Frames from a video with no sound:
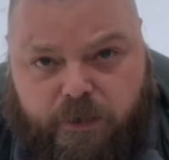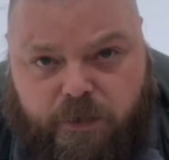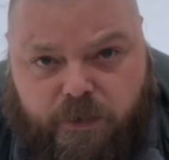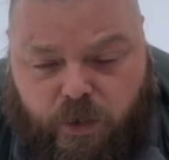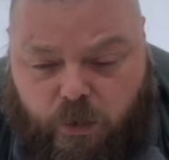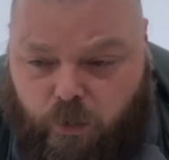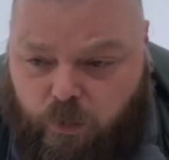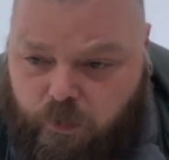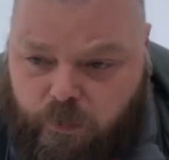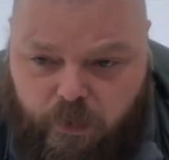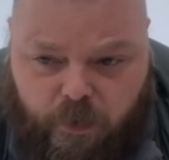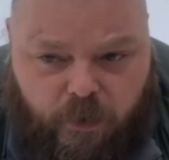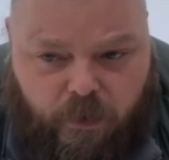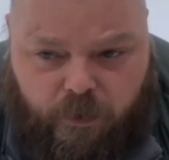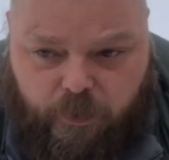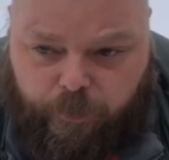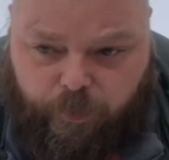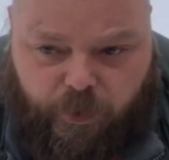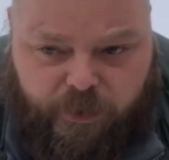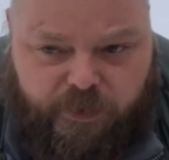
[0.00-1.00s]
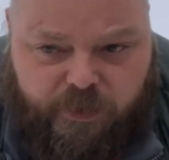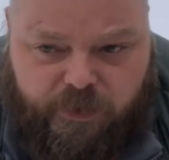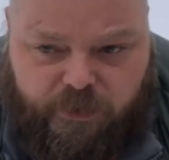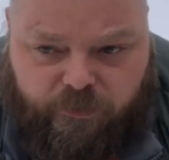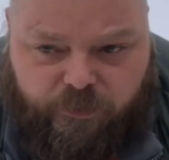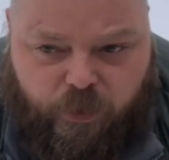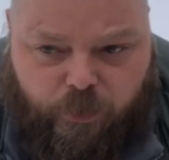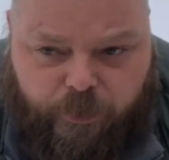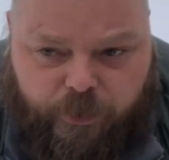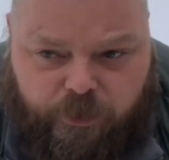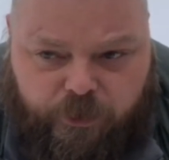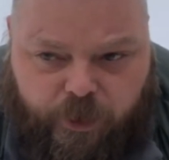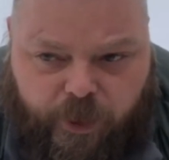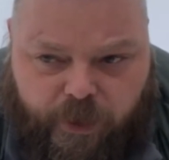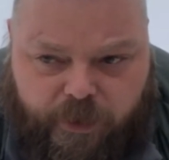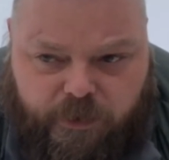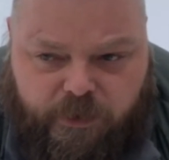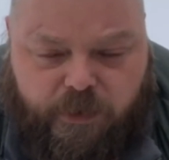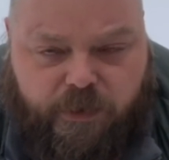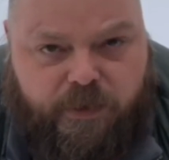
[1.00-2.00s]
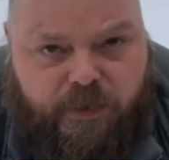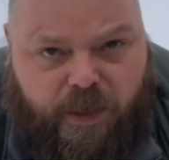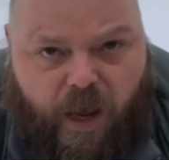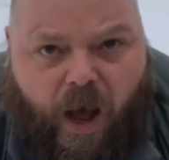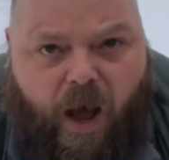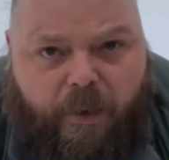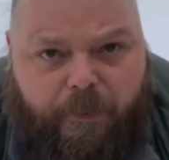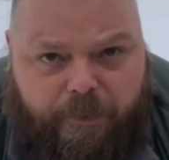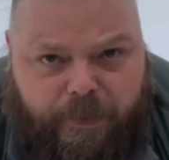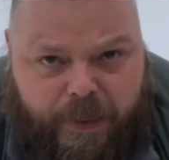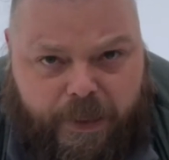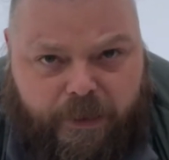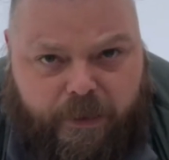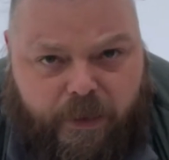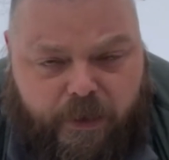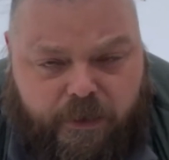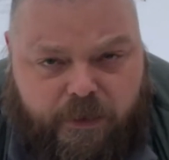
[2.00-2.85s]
So the presence of human tracks does not mean that